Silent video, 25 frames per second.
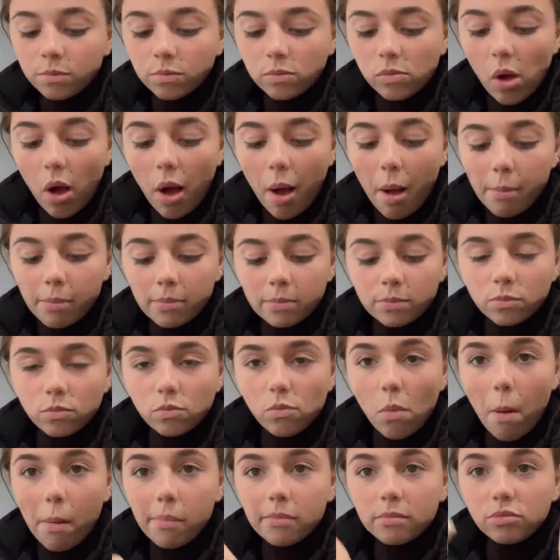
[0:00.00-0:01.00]
um,
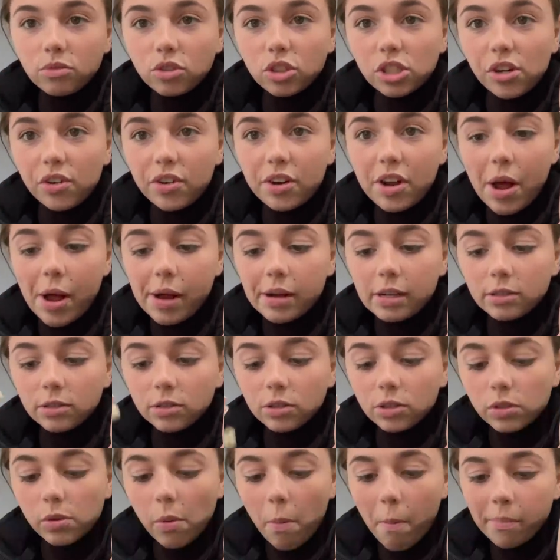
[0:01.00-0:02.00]
uh,
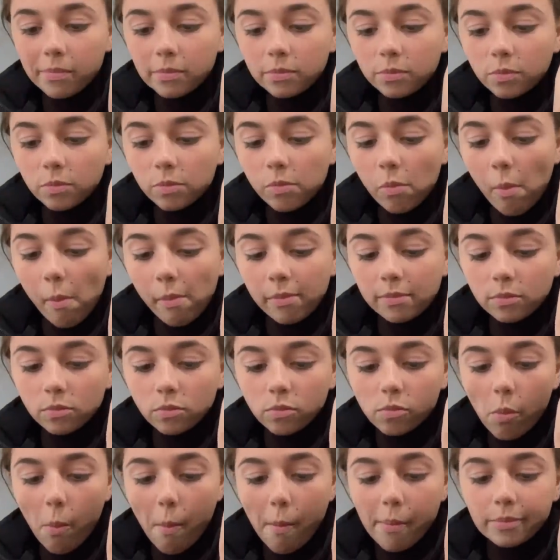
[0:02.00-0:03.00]
Cheerios, we'll get some
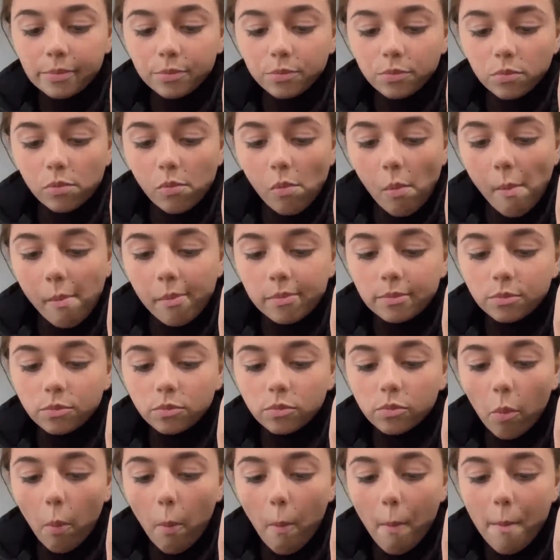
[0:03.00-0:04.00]
food
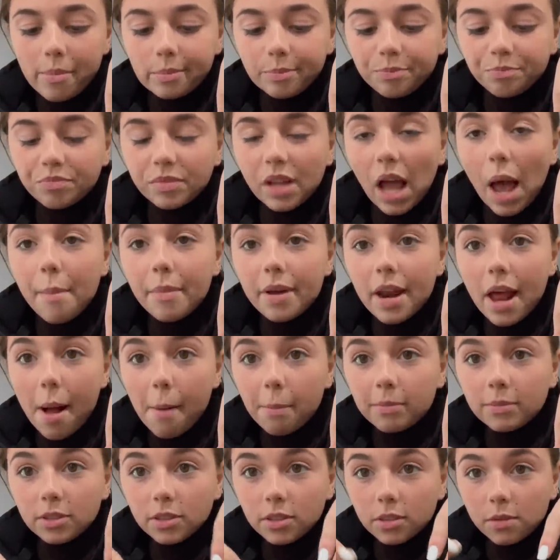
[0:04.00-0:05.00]
M&Ms.